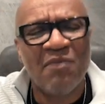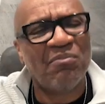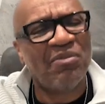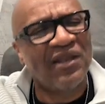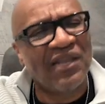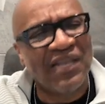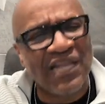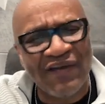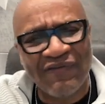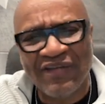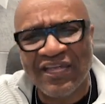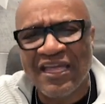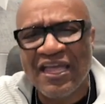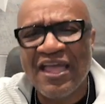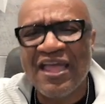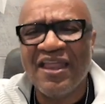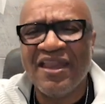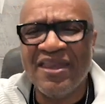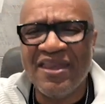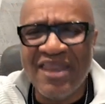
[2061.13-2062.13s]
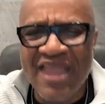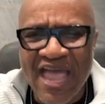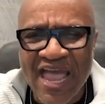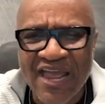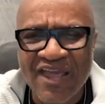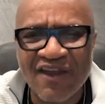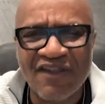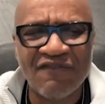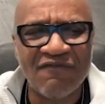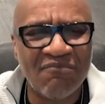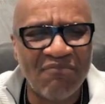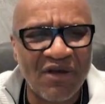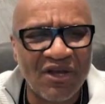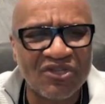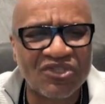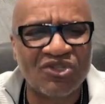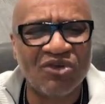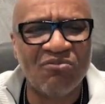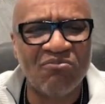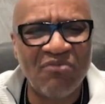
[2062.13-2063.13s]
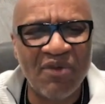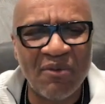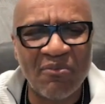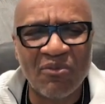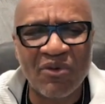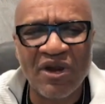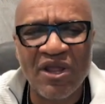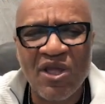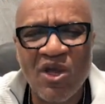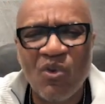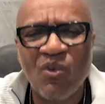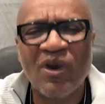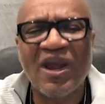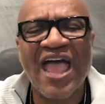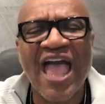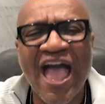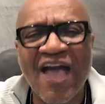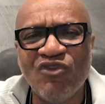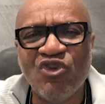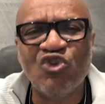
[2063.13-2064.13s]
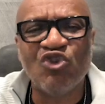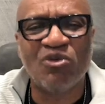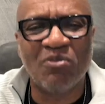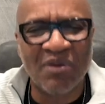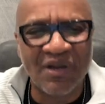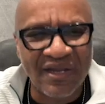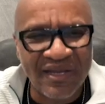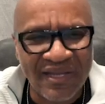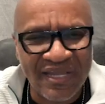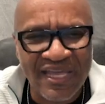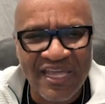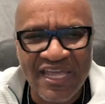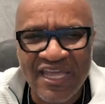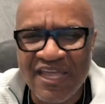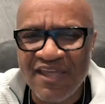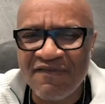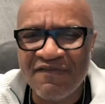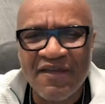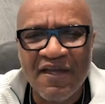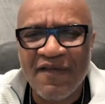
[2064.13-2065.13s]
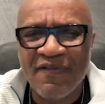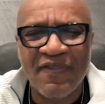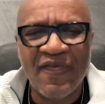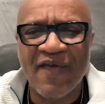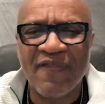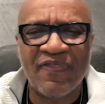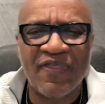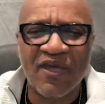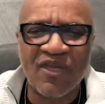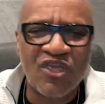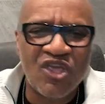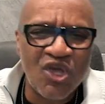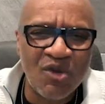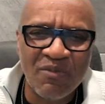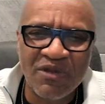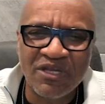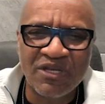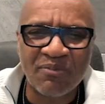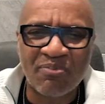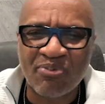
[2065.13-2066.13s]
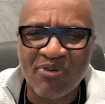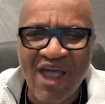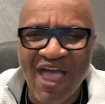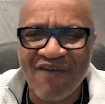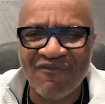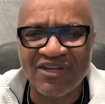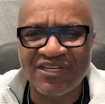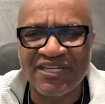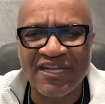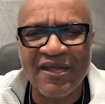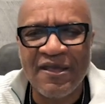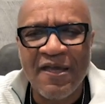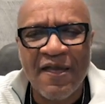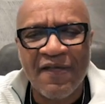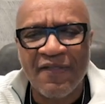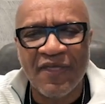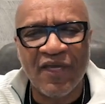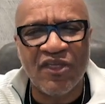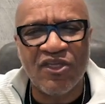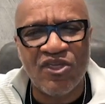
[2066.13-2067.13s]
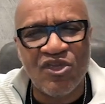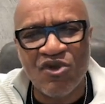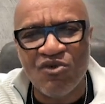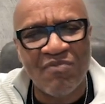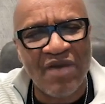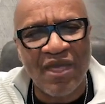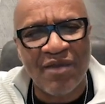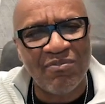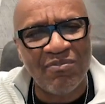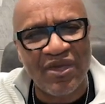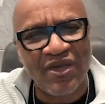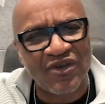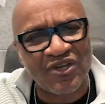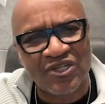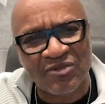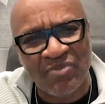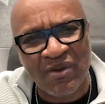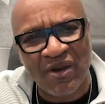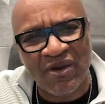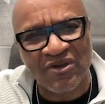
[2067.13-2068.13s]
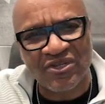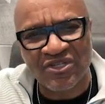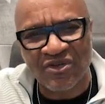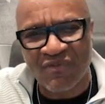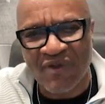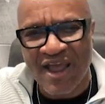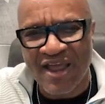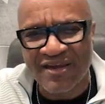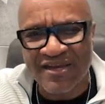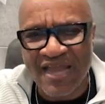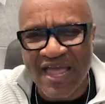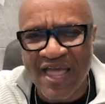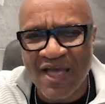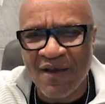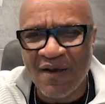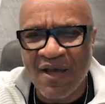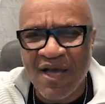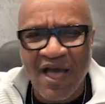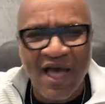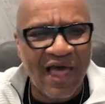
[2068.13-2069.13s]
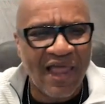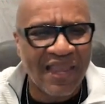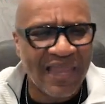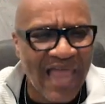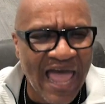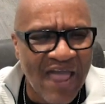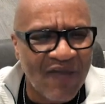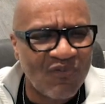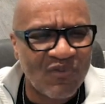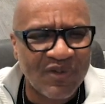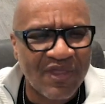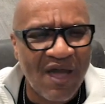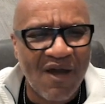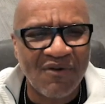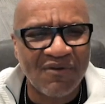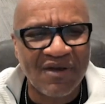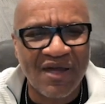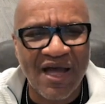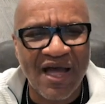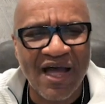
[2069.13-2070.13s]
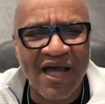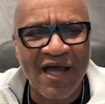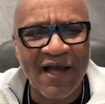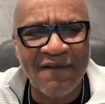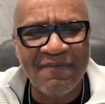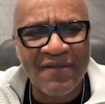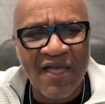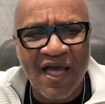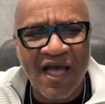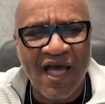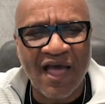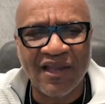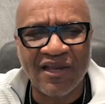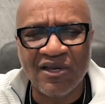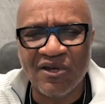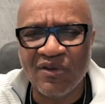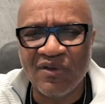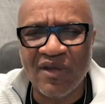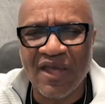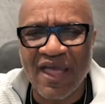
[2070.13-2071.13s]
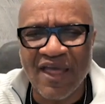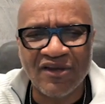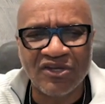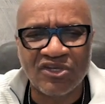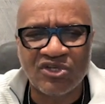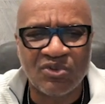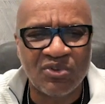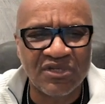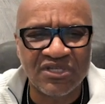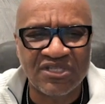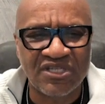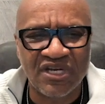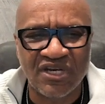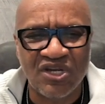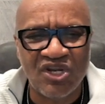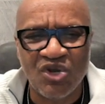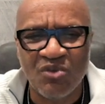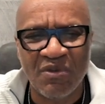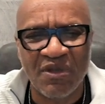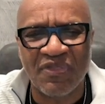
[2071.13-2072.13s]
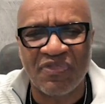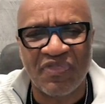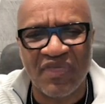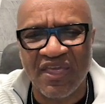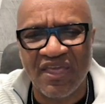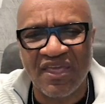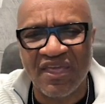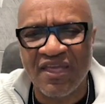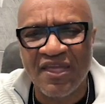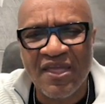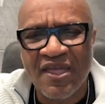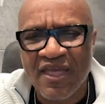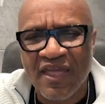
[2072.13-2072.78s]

Beloved, negative muscle memory would have you to believe that the human depravity that you may be experiencing right now, a life without God, hallelujah, and twisted human thinking